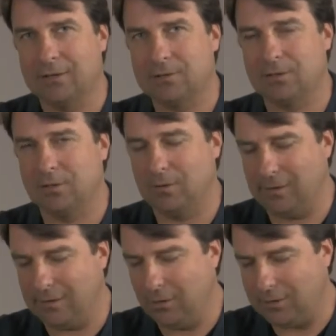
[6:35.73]
to
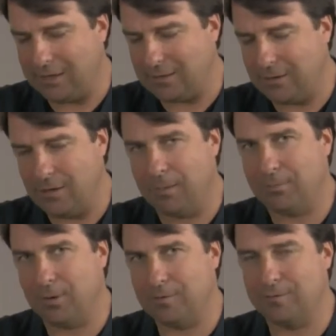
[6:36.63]
look at the
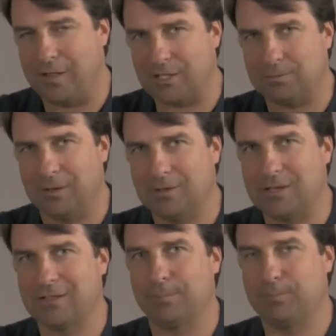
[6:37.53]
number of investments
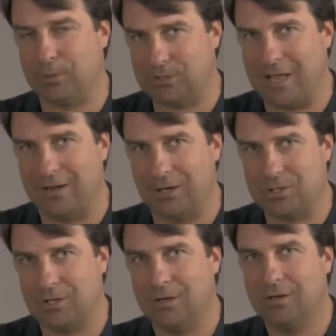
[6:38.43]
as a
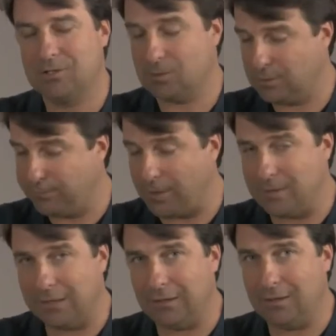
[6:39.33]
percentage. So he's
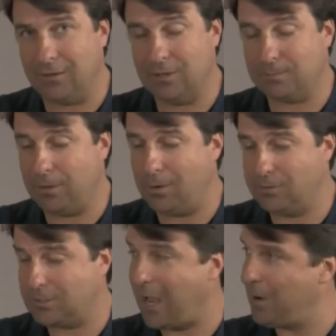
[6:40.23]
very clear in his
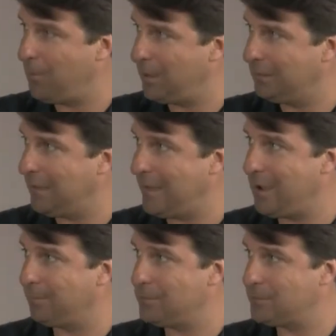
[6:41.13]
post I want to lay
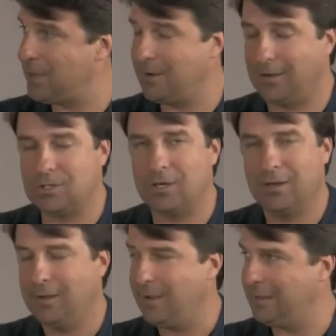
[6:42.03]
out a percentage
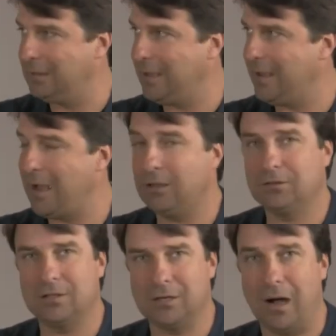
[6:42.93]
and lay out
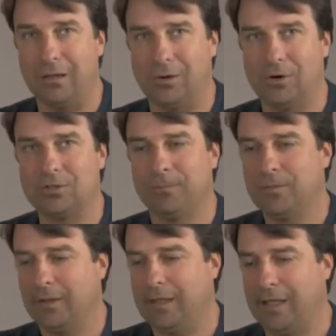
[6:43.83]
the dollars,
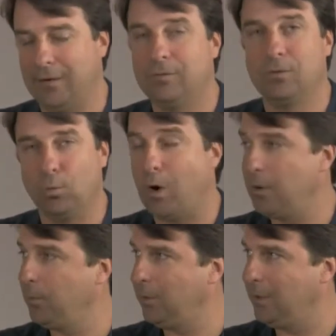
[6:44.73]
and
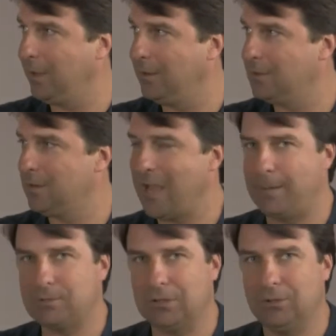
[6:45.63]
one will hit. It's
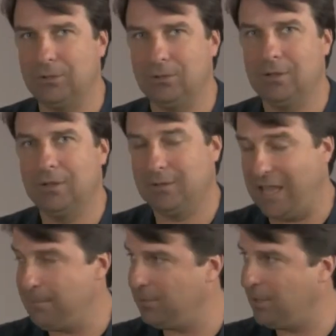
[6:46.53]
absolute
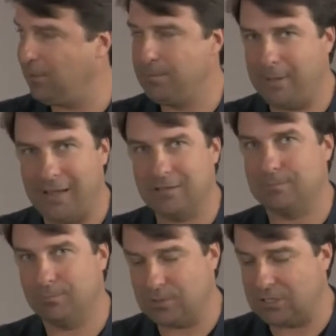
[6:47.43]
game theory based,
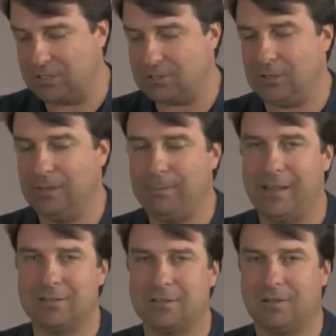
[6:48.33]
statistically
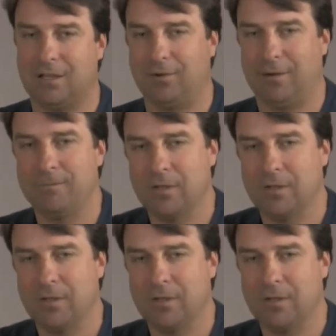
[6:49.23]
based theory